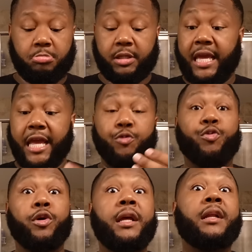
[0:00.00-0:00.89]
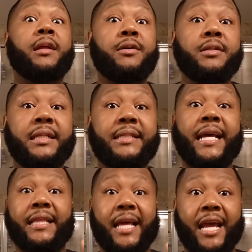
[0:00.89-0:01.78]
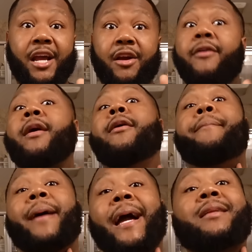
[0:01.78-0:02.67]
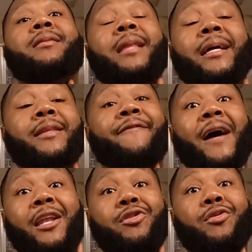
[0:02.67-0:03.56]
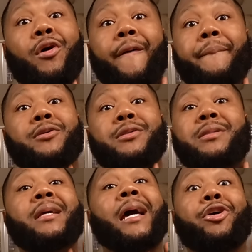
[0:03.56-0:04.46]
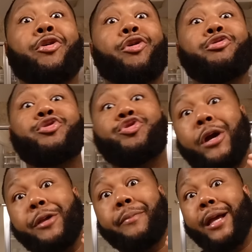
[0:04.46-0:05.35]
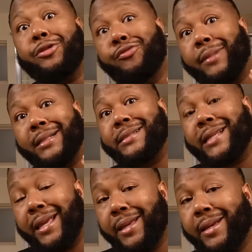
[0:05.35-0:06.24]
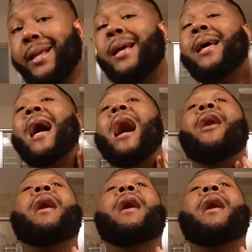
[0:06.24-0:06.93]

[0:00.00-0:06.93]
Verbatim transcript: get really close and take the hair back, like the follicle almost gotta grow straight back through my skin, I'll